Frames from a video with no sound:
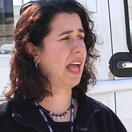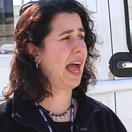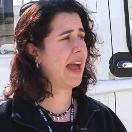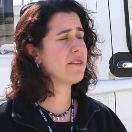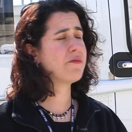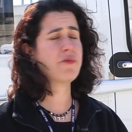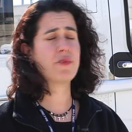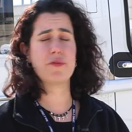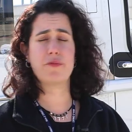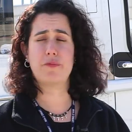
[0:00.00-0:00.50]

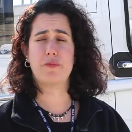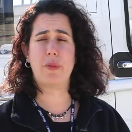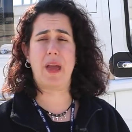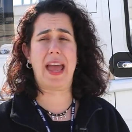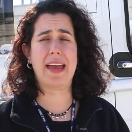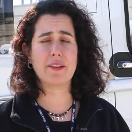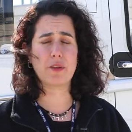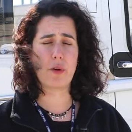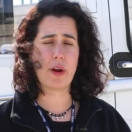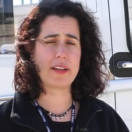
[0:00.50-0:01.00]
I've
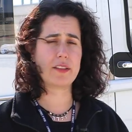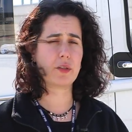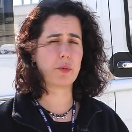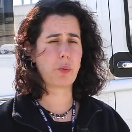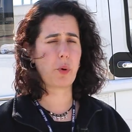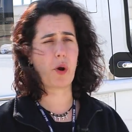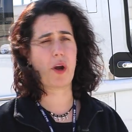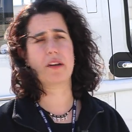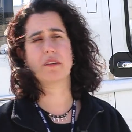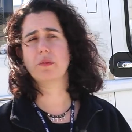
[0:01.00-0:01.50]
had great
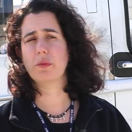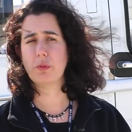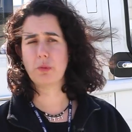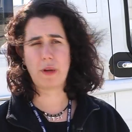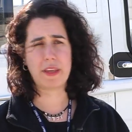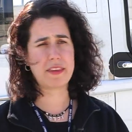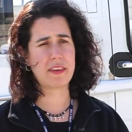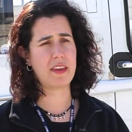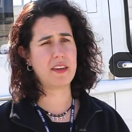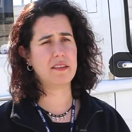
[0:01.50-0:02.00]
support
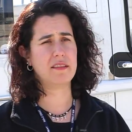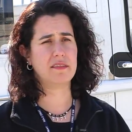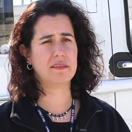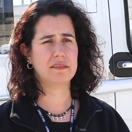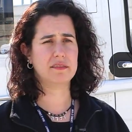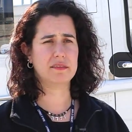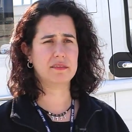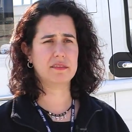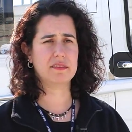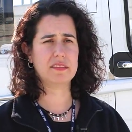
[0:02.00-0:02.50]
within
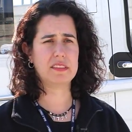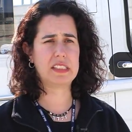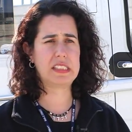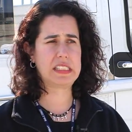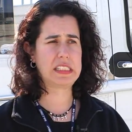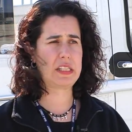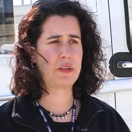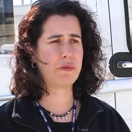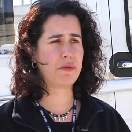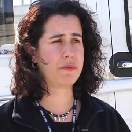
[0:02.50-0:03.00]

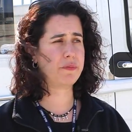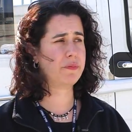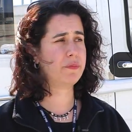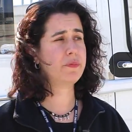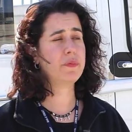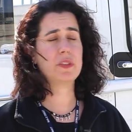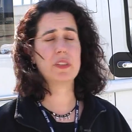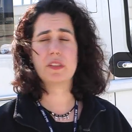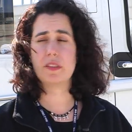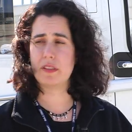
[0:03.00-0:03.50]

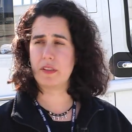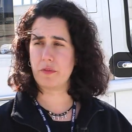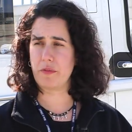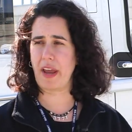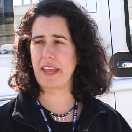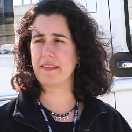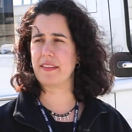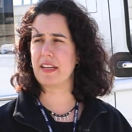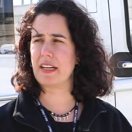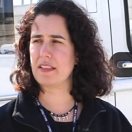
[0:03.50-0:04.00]
the
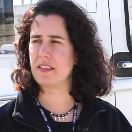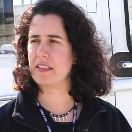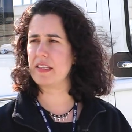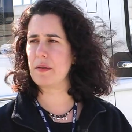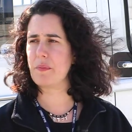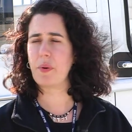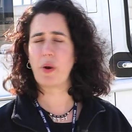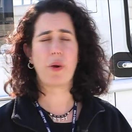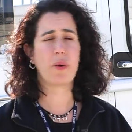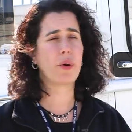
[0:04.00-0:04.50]

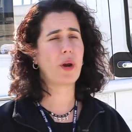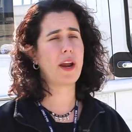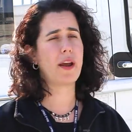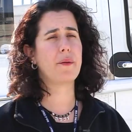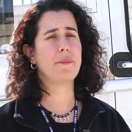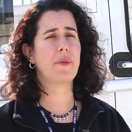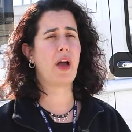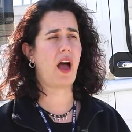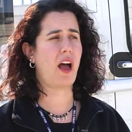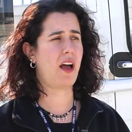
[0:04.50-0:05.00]
residency
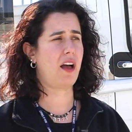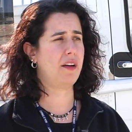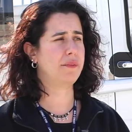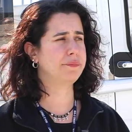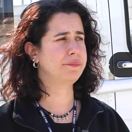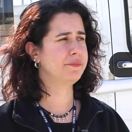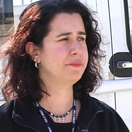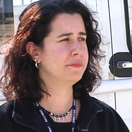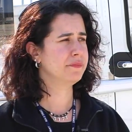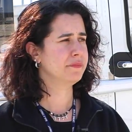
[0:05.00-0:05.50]
program.
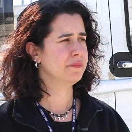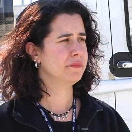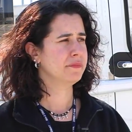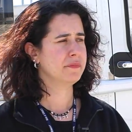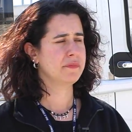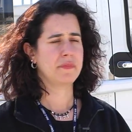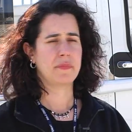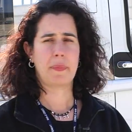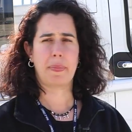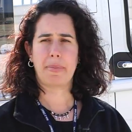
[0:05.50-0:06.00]

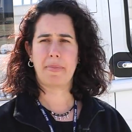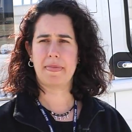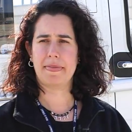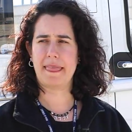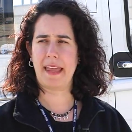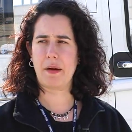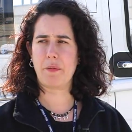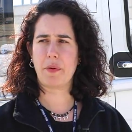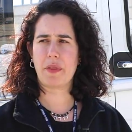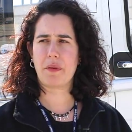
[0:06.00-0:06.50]

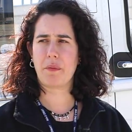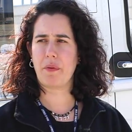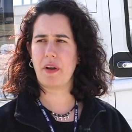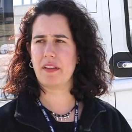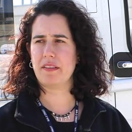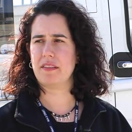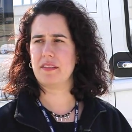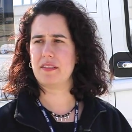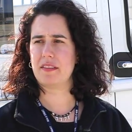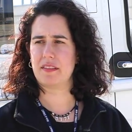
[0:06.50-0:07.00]
They were the
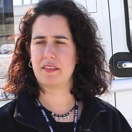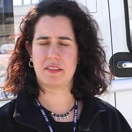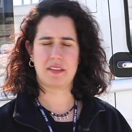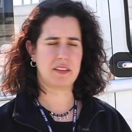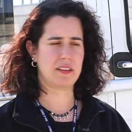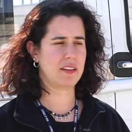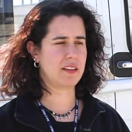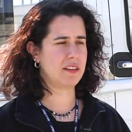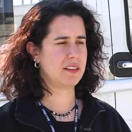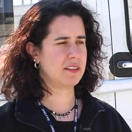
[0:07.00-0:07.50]
ones
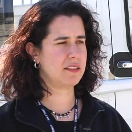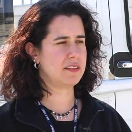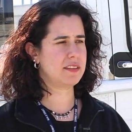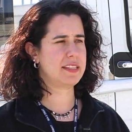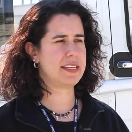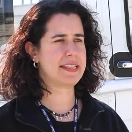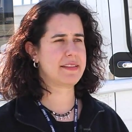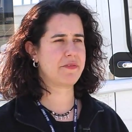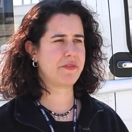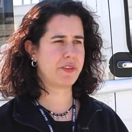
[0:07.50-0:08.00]

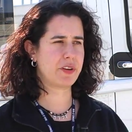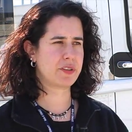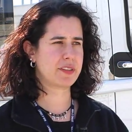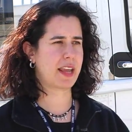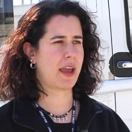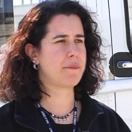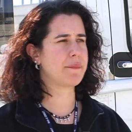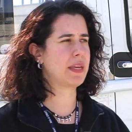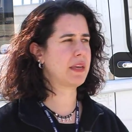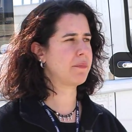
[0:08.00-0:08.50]
to
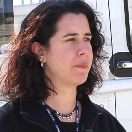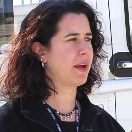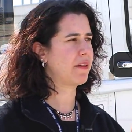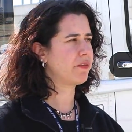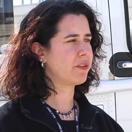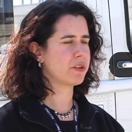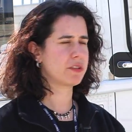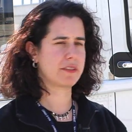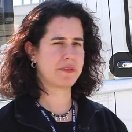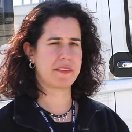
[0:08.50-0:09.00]
first get me my
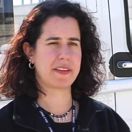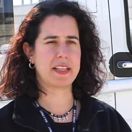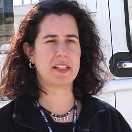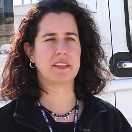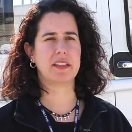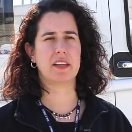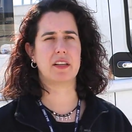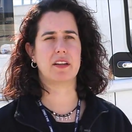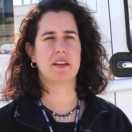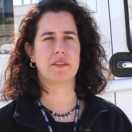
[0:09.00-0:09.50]
first
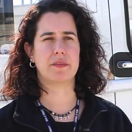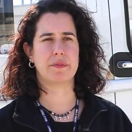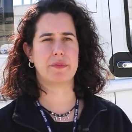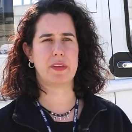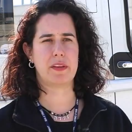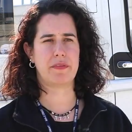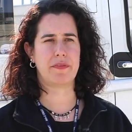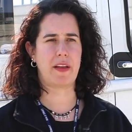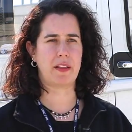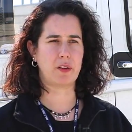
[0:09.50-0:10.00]
feel here.
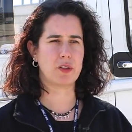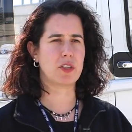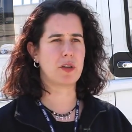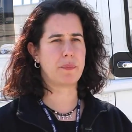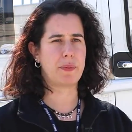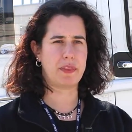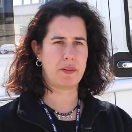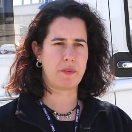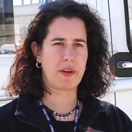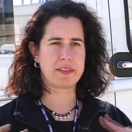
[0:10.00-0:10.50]
The
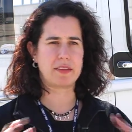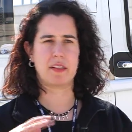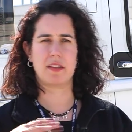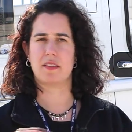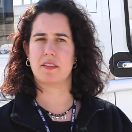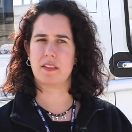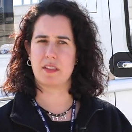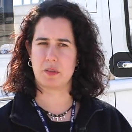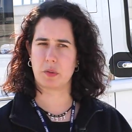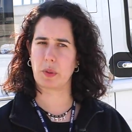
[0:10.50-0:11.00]
fellowship and the
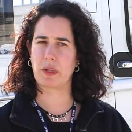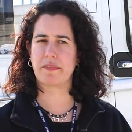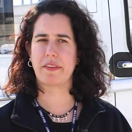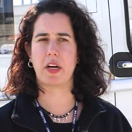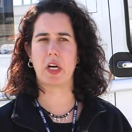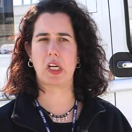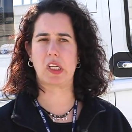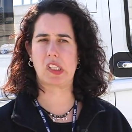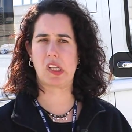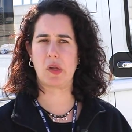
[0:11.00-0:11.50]
residencies work
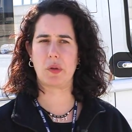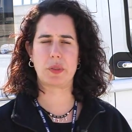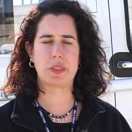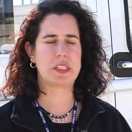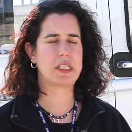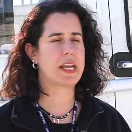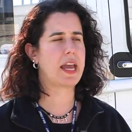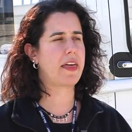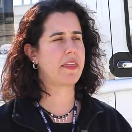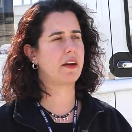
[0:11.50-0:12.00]
very close
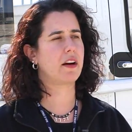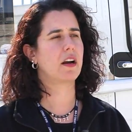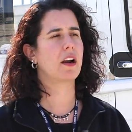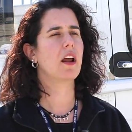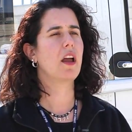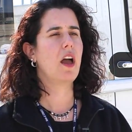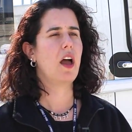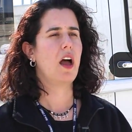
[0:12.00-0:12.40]
together.